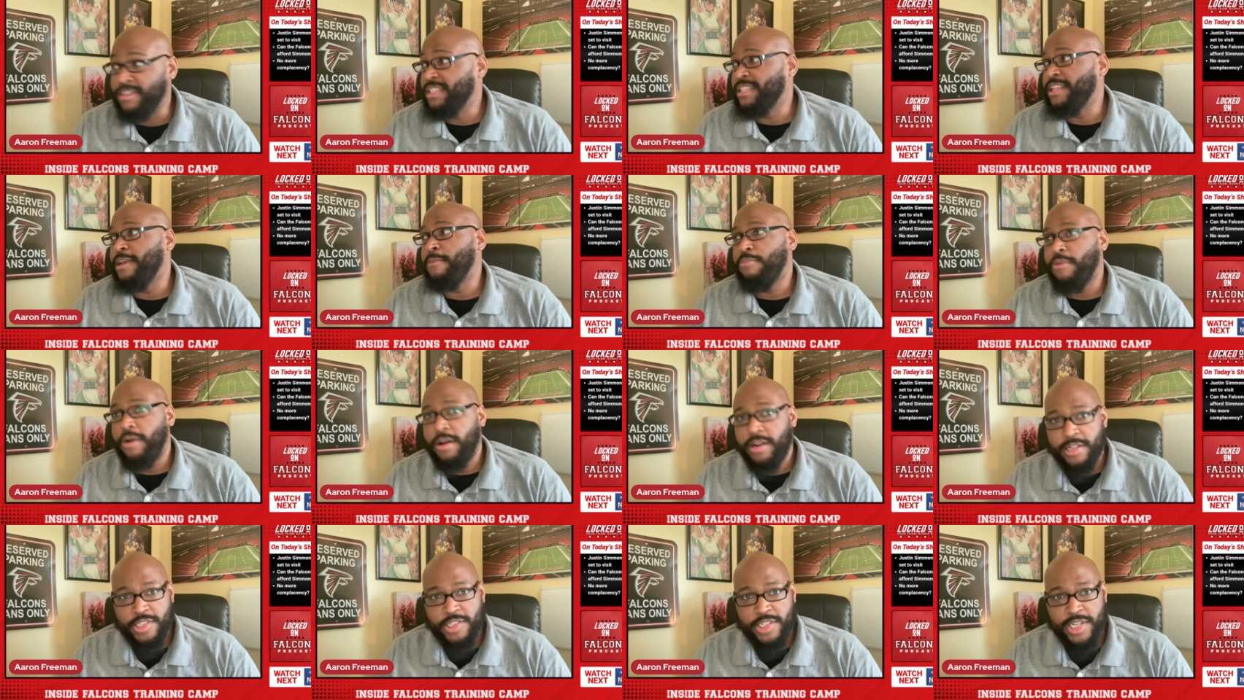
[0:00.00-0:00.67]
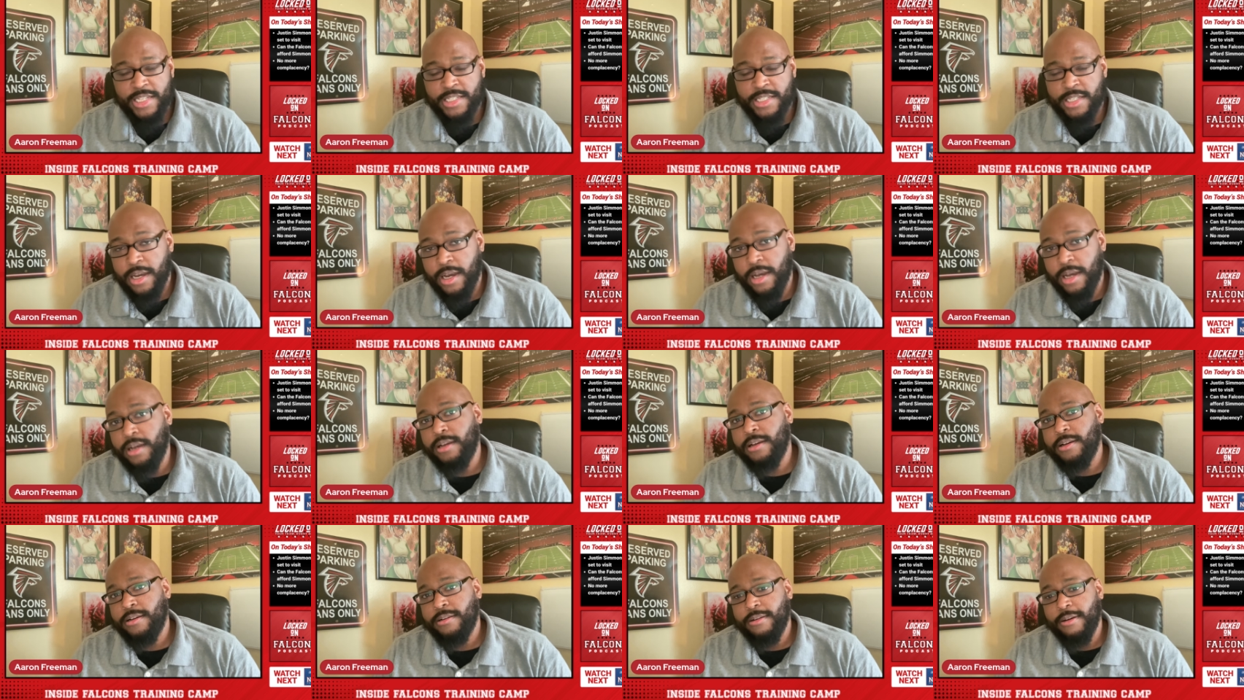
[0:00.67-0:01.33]
They brought in Chase
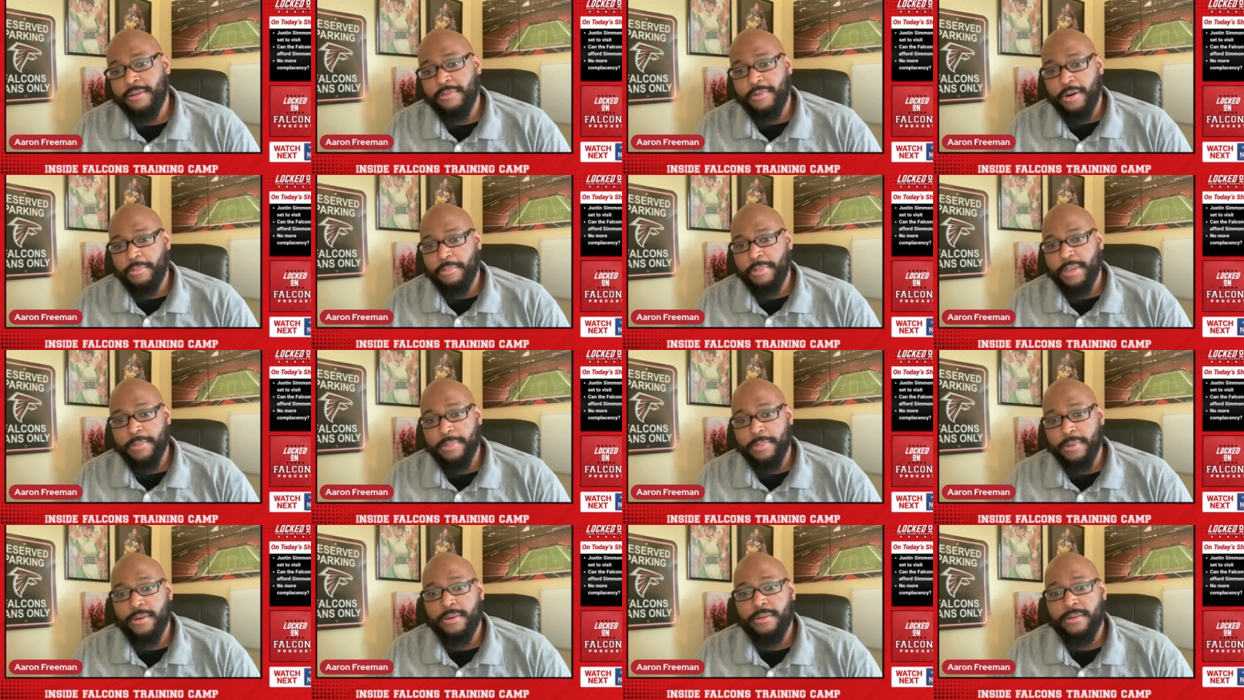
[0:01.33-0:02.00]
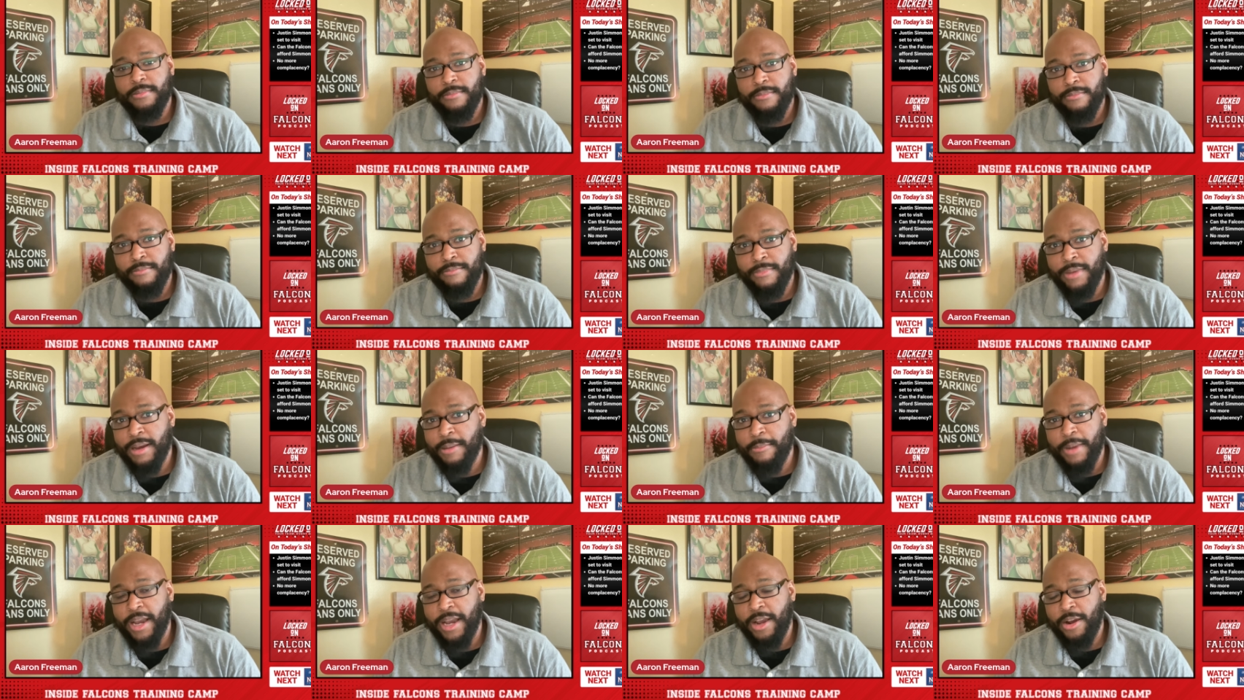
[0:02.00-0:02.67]
Young of all people,
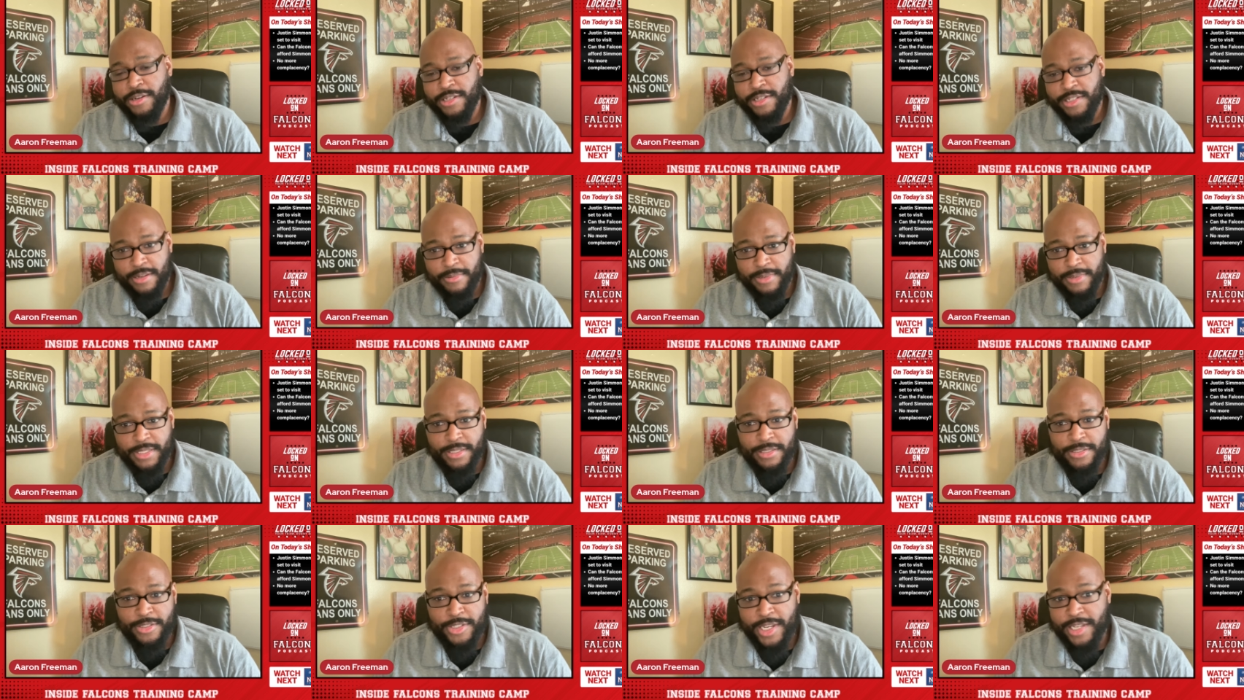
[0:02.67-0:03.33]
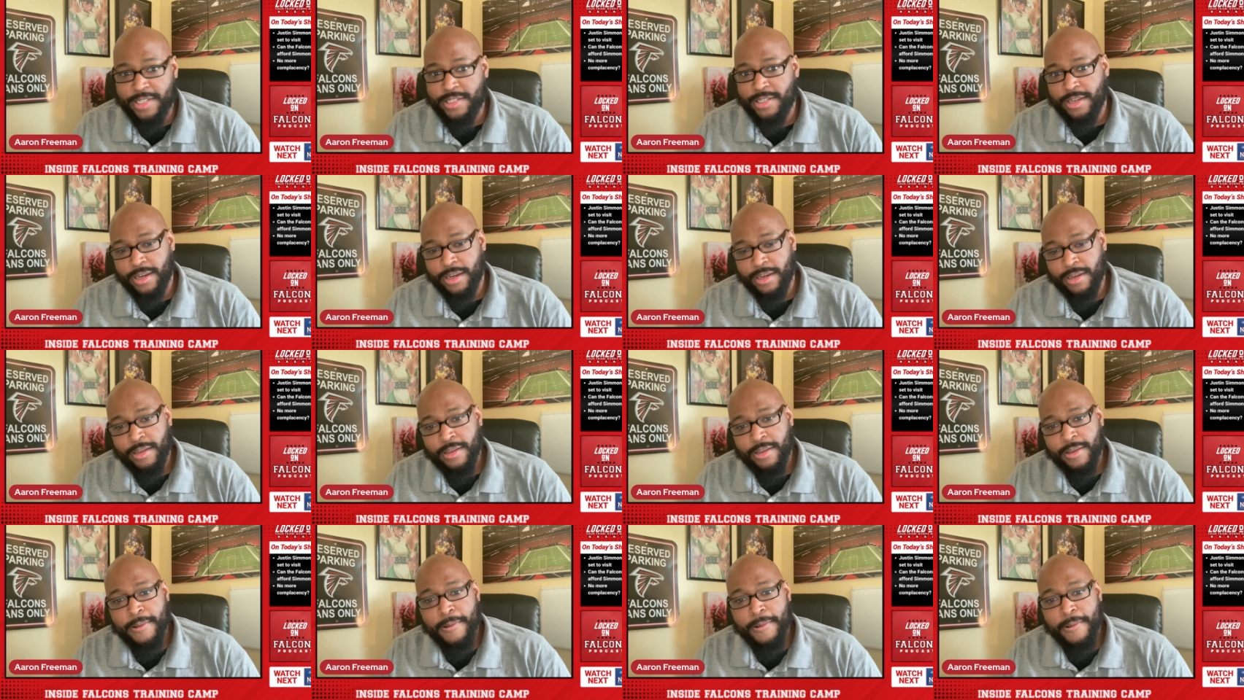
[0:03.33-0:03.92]
my, my arch nemesis, Chase Young.